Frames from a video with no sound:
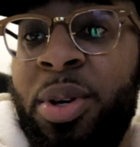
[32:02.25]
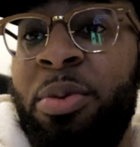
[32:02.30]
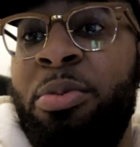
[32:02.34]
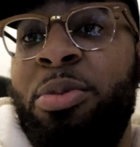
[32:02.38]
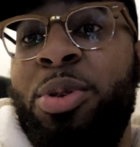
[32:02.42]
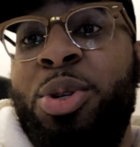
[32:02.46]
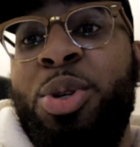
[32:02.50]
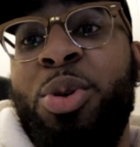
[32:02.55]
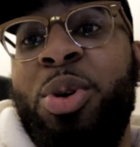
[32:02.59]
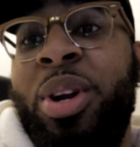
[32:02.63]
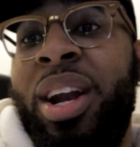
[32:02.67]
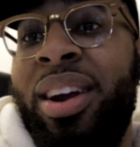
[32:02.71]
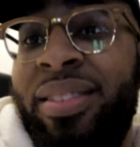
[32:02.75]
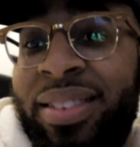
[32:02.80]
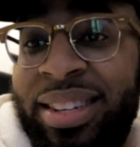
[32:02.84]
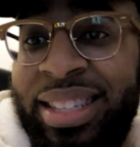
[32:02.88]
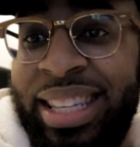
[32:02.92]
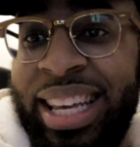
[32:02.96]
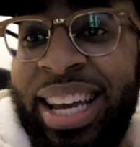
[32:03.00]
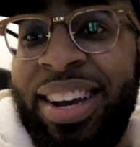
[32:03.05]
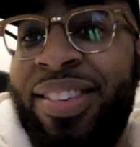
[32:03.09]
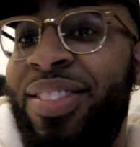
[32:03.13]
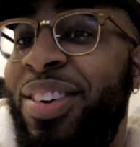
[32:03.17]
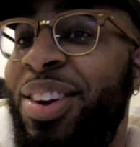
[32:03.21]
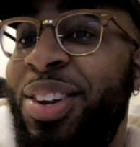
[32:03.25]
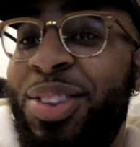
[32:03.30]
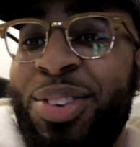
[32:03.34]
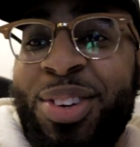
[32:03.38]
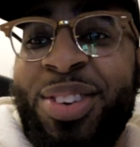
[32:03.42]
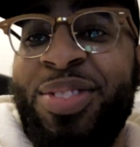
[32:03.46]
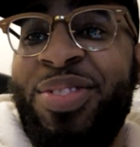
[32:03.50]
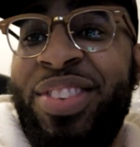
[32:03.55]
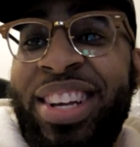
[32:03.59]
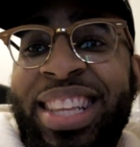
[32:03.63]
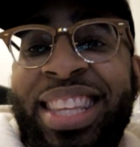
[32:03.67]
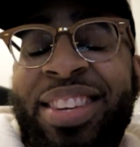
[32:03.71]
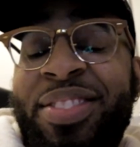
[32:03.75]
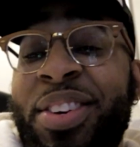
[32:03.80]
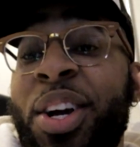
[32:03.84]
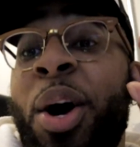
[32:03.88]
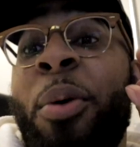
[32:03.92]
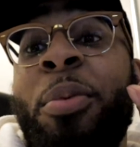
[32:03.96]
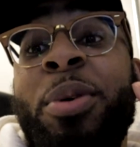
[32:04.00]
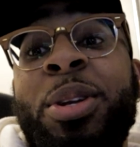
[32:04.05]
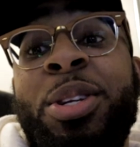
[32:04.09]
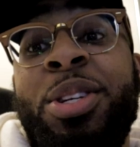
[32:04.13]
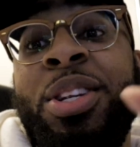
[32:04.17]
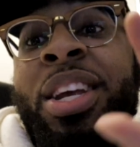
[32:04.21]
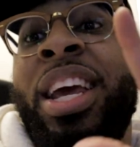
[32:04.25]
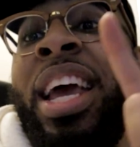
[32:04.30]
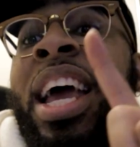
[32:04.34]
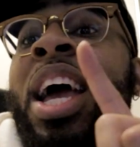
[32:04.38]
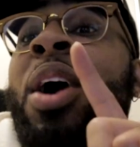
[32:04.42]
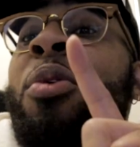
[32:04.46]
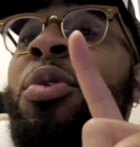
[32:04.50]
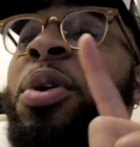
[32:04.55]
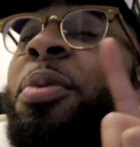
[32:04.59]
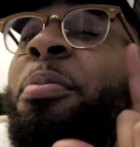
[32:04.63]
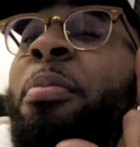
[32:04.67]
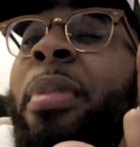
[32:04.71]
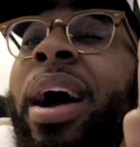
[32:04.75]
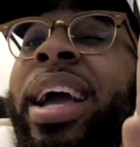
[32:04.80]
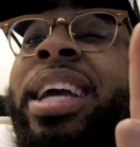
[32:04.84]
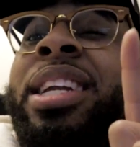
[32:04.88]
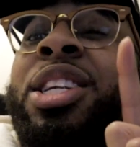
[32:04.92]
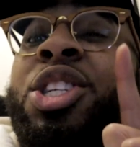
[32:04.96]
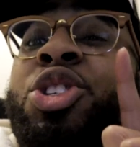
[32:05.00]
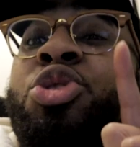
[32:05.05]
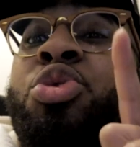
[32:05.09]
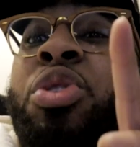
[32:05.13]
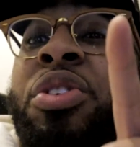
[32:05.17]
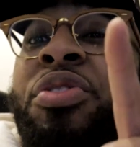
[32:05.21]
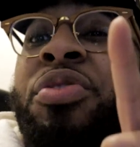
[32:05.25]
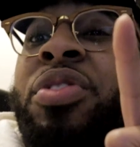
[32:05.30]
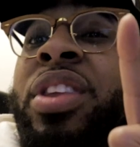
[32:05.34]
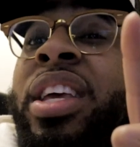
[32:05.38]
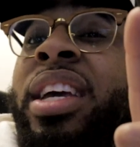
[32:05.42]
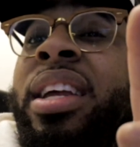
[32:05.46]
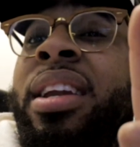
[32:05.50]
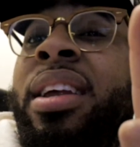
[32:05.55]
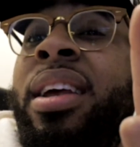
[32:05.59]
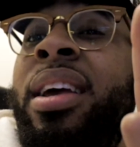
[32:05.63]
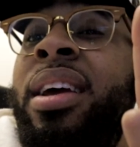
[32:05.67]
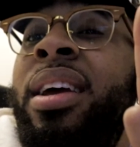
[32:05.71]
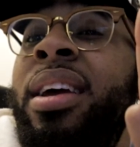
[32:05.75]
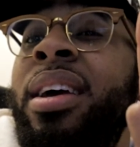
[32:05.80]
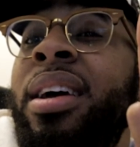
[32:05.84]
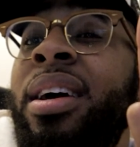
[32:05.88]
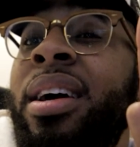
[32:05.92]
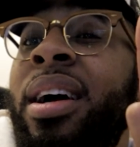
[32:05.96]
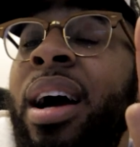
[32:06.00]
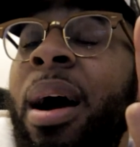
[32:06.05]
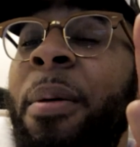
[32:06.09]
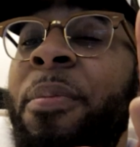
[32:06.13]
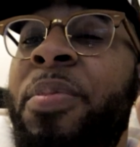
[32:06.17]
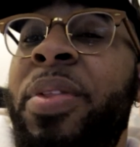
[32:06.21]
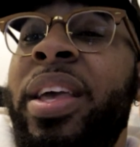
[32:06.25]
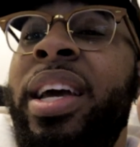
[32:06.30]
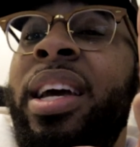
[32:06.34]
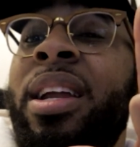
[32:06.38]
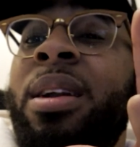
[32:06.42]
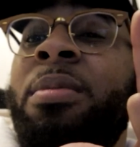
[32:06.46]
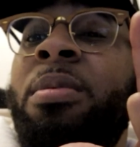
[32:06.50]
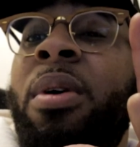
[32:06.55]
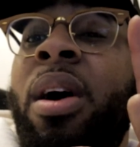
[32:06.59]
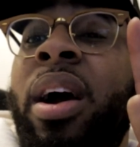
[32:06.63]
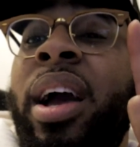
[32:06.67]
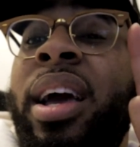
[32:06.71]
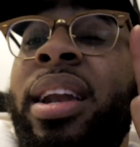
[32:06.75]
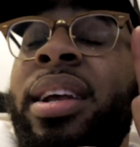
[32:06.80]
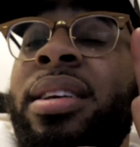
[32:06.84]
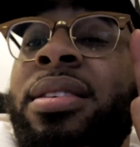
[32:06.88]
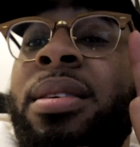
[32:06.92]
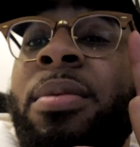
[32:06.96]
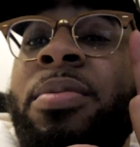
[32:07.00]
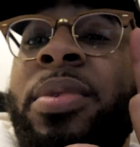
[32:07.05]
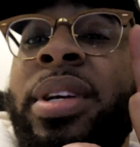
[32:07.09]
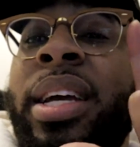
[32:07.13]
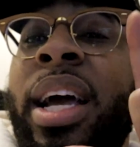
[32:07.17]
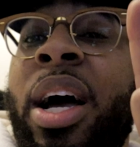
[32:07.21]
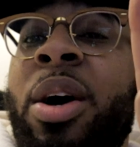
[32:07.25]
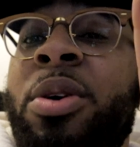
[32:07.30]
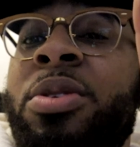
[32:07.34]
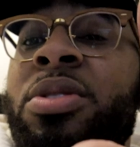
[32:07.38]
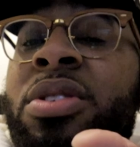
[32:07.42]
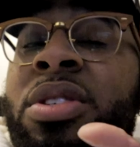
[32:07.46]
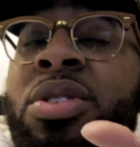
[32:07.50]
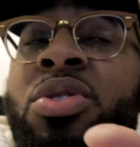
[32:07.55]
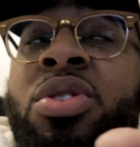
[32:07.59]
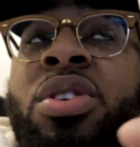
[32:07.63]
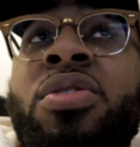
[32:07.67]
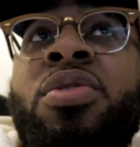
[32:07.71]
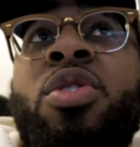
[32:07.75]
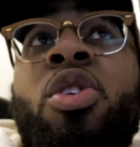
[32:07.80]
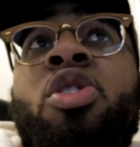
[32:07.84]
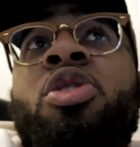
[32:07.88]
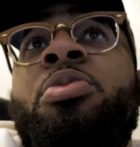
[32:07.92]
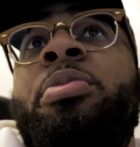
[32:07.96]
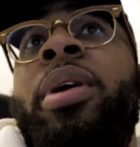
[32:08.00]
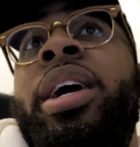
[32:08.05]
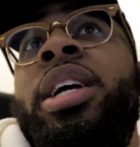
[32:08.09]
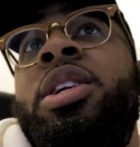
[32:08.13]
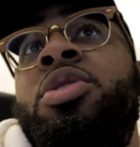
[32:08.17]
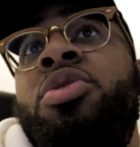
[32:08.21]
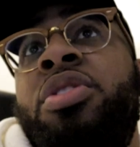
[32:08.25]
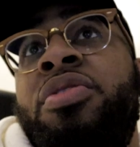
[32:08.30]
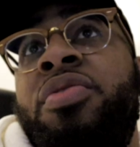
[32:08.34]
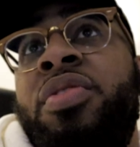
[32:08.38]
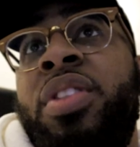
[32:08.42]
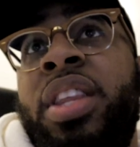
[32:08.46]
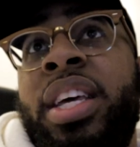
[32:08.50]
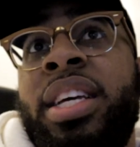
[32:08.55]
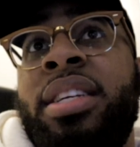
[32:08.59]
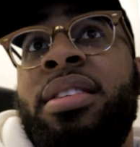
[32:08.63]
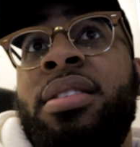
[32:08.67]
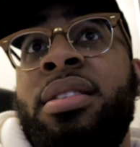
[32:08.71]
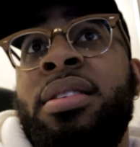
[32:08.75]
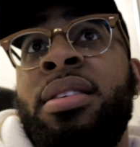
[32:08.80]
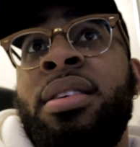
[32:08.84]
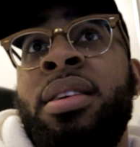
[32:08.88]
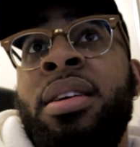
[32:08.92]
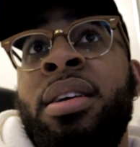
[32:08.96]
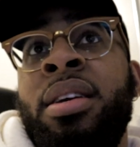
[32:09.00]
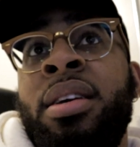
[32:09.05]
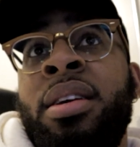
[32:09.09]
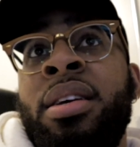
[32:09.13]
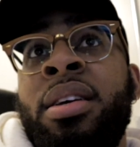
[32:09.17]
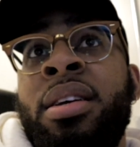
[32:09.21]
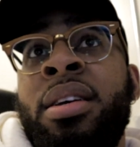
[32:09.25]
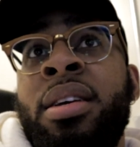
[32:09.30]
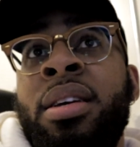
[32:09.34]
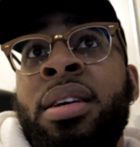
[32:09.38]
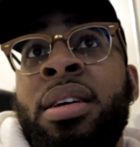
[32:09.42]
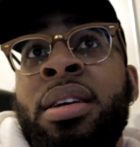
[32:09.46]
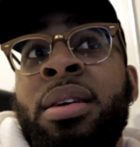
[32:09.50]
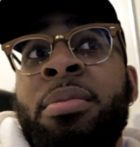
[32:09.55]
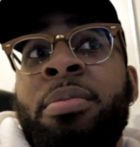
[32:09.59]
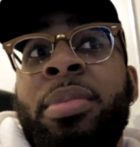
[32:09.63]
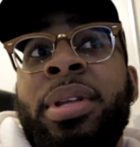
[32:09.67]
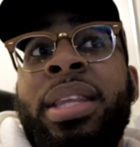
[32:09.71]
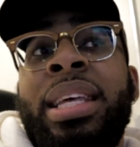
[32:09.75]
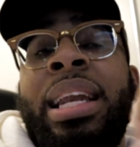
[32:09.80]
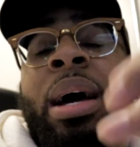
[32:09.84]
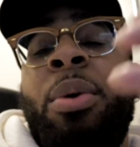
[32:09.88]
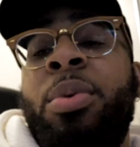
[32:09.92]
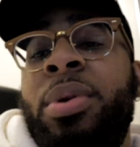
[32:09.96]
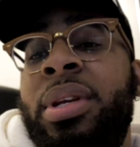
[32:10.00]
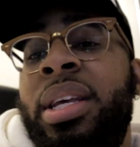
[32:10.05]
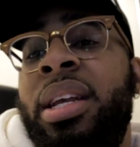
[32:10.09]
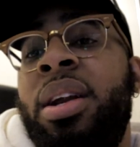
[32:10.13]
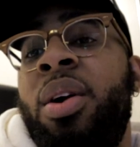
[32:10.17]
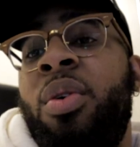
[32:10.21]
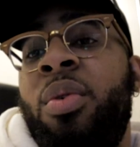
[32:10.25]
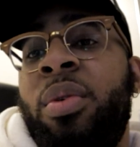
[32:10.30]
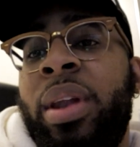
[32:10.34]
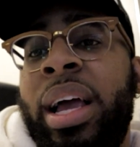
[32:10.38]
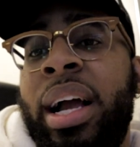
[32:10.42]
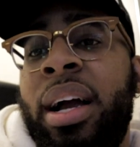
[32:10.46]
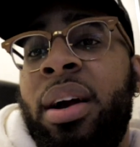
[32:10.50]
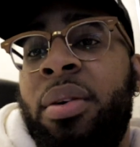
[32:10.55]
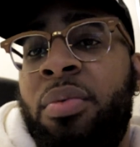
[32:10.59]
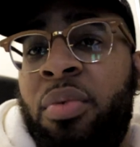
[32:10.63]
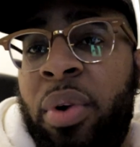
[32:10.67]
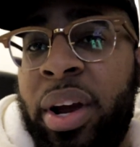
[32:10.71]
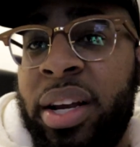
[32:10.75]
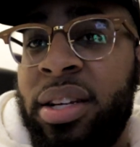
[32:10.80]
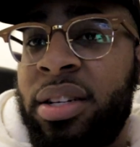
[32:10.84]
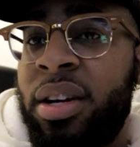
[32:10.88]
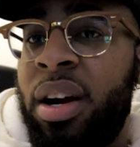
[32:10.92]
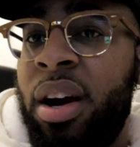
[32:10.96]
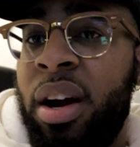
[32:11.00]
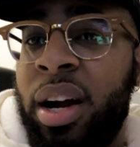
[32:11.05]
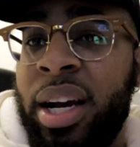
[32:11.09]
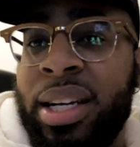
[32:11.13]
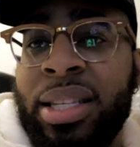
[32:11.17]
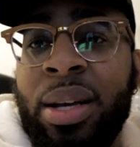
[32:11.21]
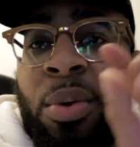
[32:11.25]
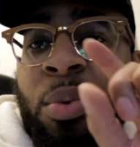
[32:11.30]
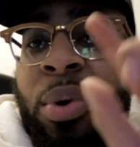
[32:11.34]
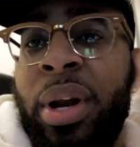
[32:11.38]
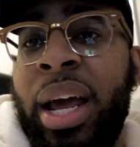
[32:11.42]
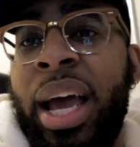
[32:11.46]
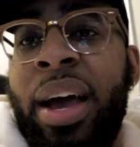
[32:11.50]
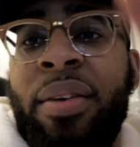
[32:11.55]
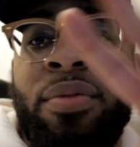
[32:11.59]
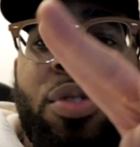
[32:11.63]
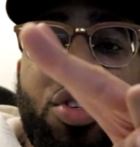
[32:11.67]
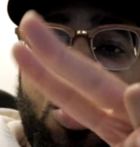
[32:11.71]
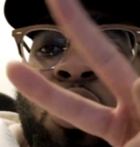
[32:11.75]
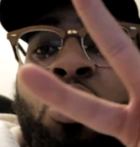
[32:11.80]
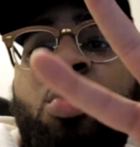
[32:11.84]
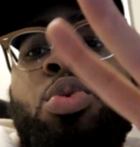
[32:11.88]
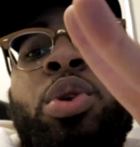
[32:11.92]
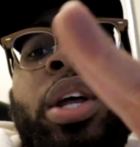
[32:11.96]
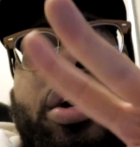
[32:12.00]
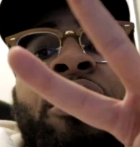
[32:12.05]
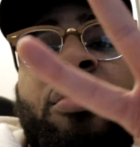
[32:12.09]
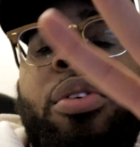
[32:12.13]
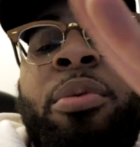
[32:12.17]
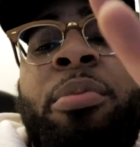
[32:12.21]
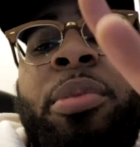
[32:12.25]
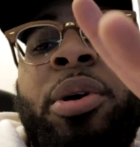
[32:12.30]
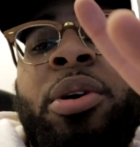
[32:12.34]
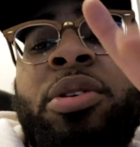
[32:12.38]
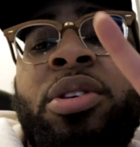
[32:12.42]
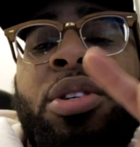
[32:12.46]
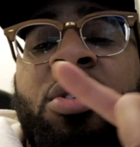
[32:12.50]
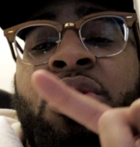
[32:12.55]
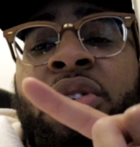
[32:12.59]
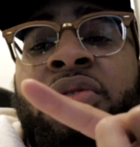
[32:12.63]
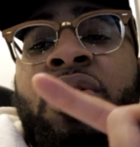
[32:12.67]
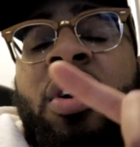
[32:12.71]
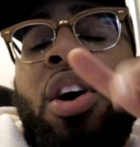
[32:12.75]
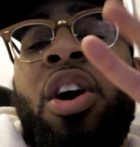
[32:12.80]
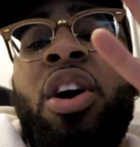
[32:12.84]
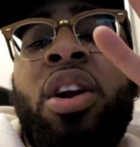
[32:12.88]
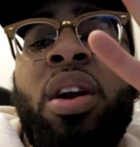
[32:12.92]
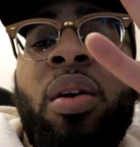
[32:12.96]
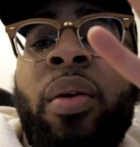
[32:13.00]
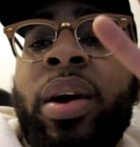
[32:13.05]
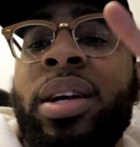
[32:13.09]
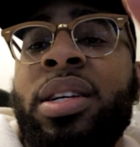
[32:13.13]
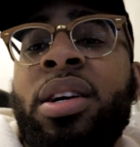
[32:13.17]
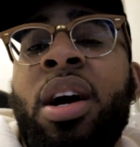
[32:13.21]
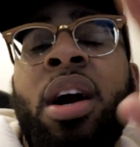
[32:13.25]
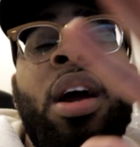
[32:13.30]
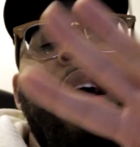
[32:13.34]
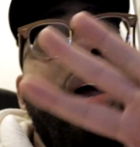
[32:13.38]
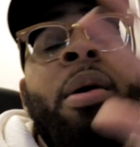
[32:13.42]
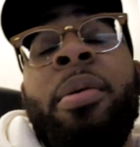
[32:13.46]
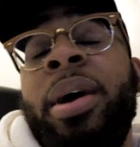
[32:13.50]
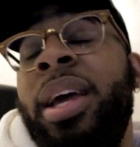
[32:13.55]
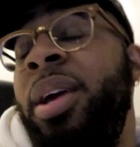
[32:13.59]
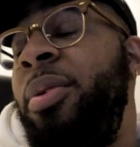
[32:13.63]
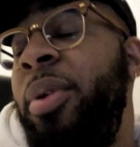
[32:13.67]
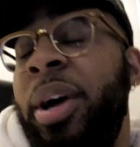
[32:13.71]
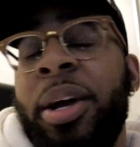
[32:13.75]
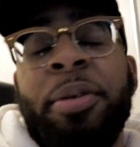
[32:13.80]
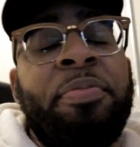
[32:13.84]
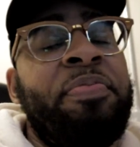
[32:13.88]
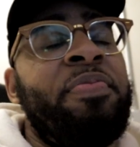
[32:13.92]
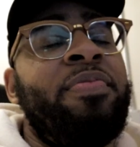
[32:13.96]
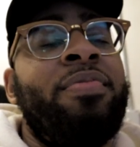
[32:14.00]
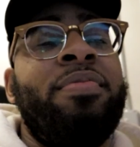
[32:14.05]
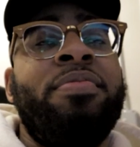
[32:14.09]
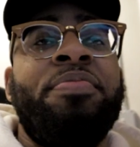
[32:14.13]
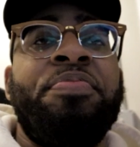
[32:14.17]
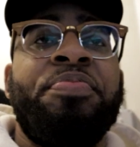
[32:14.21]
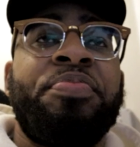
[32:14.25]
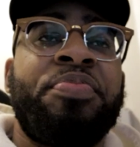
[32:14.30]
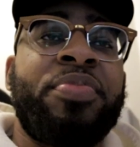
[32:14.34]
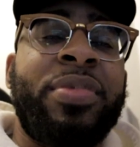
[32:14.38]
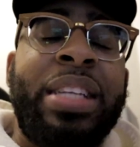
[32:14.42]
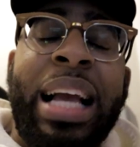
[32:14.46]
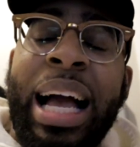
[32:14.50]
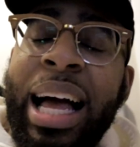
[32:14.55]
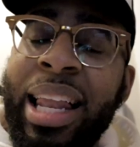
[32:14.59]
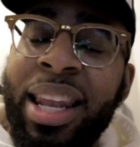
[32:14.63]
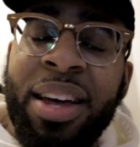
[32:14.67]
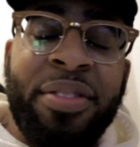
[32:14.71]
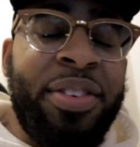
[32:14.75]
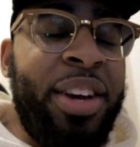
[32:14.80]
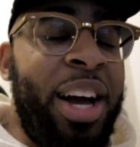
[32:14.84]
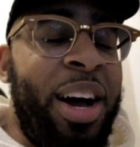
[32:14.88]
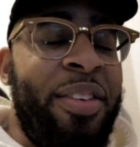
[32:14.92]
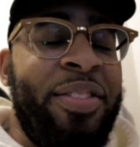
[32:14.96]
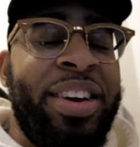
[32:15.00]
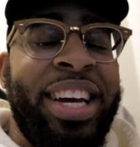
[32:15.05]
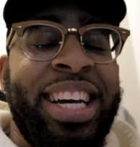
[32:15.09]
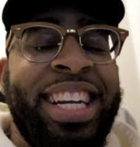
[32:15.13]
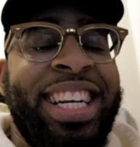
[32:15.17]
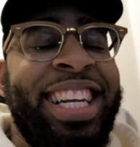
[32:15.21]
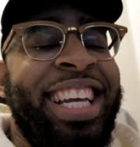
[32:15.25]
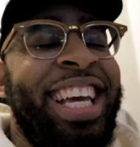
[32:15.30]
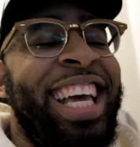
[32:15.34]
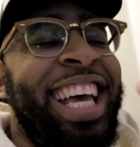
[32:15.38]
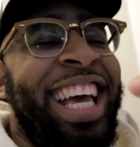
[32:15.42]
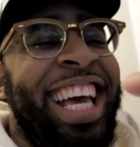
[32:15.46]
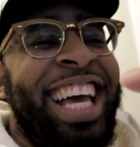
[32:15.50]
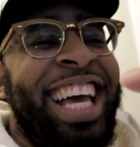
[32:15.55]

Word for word: We're gonna be doing everything for the 350. We're gonna be, we might drift it. I'm thinking about getting something else to drift, or we might drift this. But then I would need a, like a race car because I want to have two different builds: a drift car and a race car. But anyway, I love y'all, man.